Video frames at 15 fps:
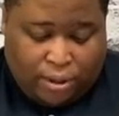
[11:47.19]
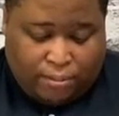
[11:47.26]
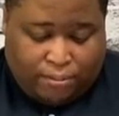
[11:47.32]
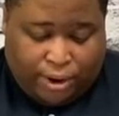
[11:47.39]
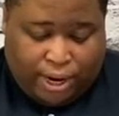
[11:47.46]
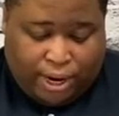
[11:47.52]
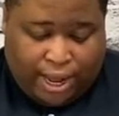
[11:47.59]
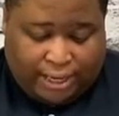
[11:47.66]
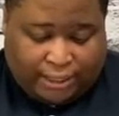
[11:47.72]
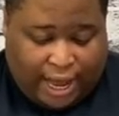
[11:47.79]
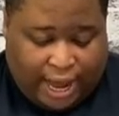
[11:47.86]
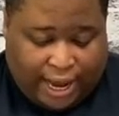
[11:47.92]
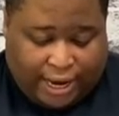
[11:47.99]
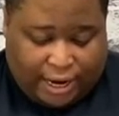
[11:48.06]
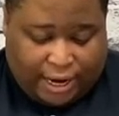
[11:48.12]
Britney has
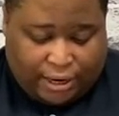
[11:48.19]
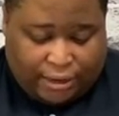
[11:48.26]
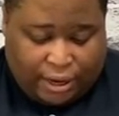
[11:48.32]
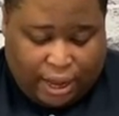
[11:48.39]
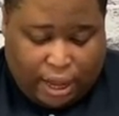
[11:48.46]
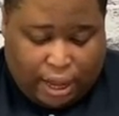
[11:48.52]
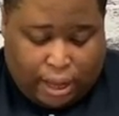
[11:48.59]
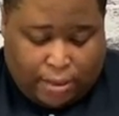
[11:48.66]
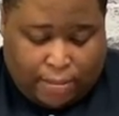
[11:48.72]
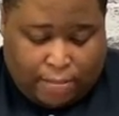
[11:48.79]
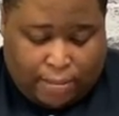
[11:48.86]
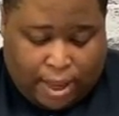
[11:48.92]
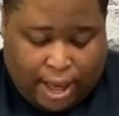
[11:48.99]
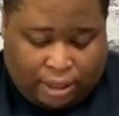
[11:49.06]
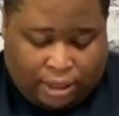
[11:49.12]
hired
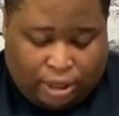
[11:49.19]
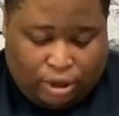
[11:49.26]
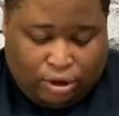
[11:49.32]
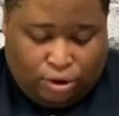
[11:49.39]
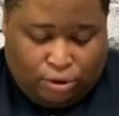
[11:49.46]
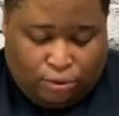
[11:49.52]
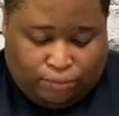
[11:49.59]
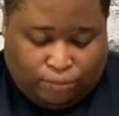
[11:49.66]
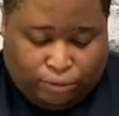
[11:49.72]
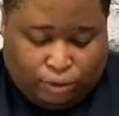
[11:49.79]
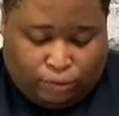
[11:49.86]
Matthew